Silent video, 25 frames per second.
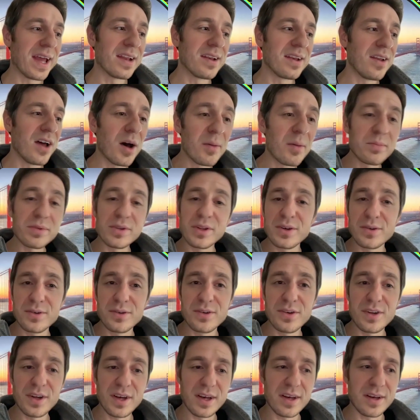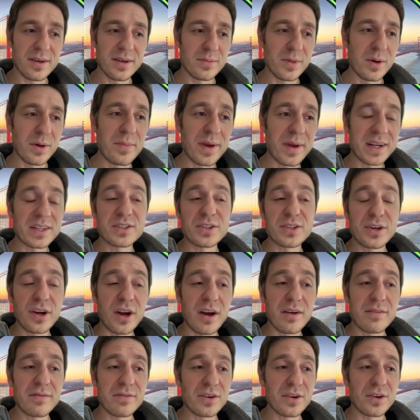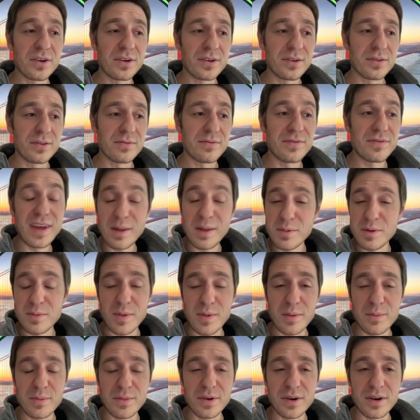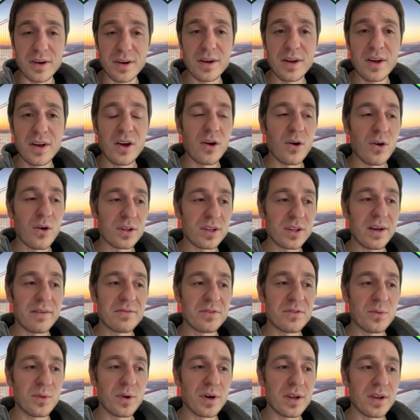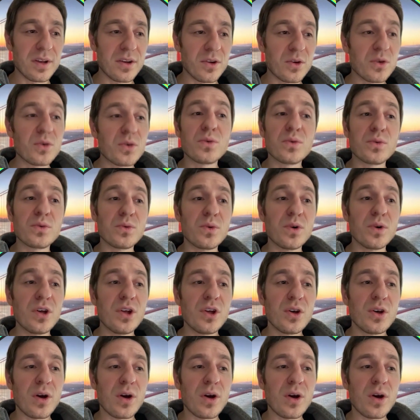and upload a picture of your family member or loved one who